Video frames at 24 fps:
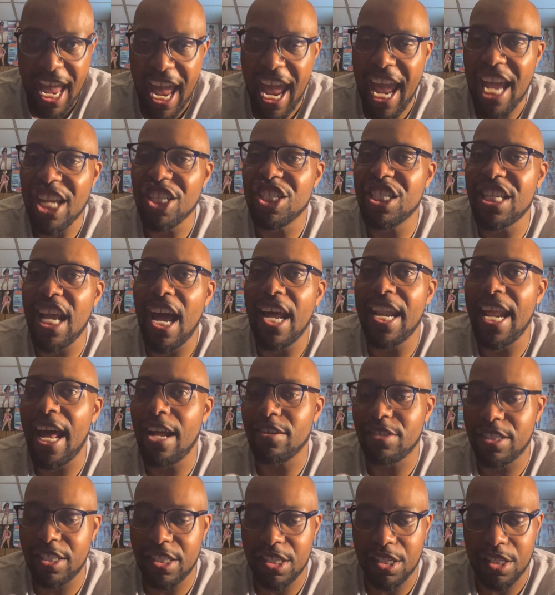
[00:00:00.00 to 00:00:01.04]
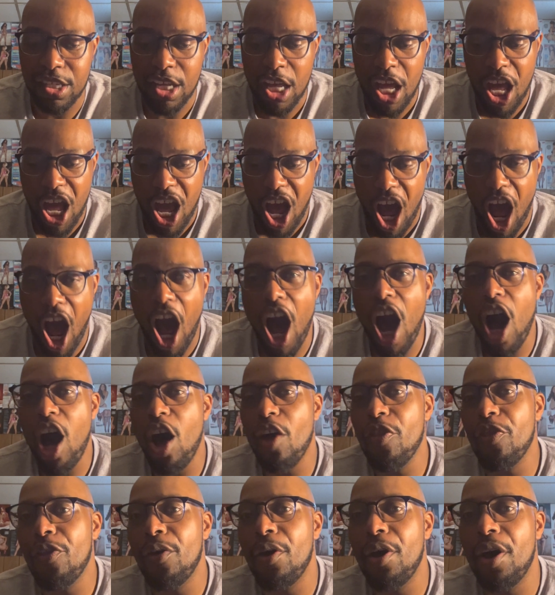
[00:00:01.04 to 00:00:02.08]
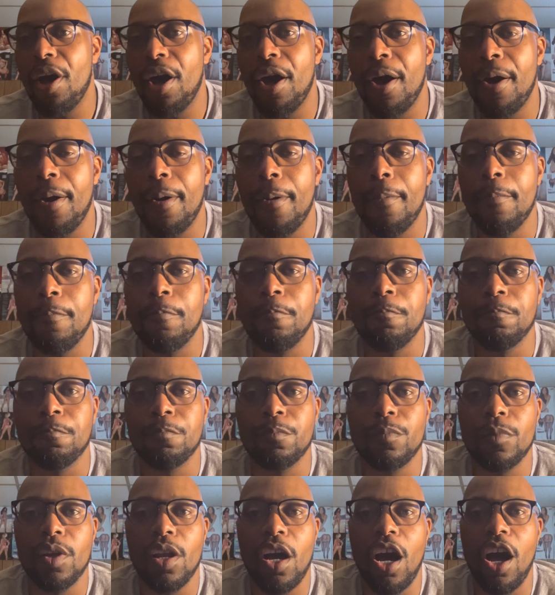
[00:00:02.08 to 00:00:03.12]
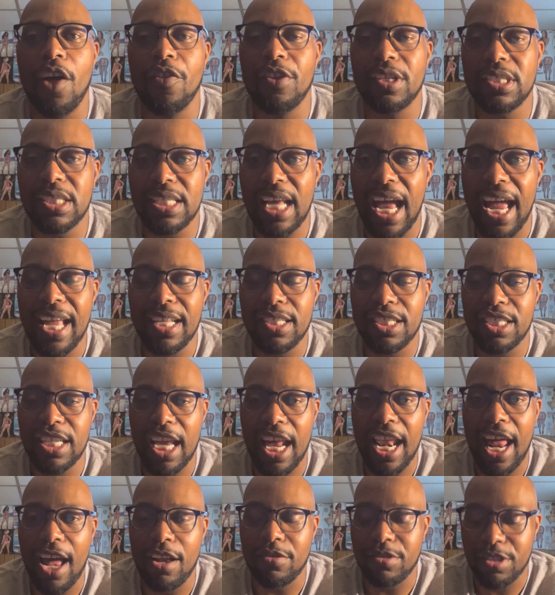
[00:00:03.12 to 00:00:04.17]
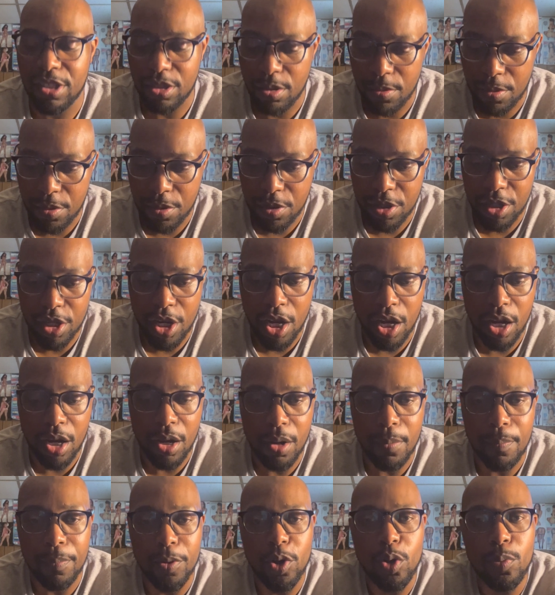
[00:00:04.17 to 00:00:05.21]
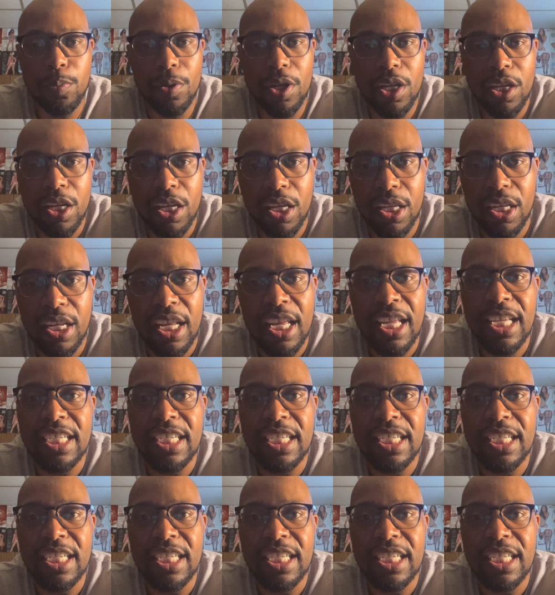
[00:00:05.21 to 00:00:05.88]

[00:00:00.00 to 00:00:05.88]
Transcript: And shout out to all the other sites. Shout out to Blue Blood.